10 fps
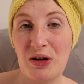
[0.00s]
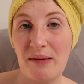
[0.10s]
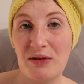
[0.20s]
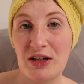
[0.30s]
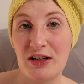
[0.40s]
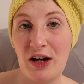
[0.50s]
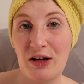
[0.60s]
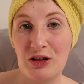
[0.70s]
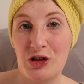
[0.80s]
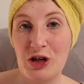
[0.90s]
I'm just
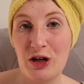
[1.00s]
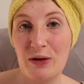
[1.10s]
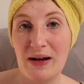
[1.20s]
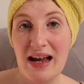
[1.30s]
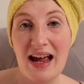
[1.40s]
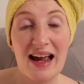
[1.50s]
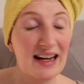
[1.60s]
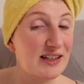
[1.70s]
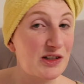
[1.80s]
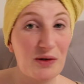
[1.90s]
going to
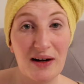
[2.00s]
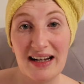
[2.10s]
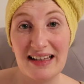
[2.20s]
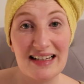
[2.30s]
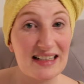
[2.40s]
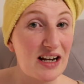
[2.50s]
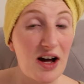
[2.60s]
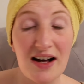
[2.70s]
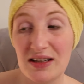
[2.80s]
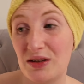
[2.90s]
enjoy these
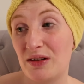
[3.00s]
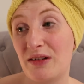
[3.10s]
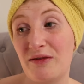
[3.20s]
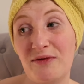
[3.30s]
last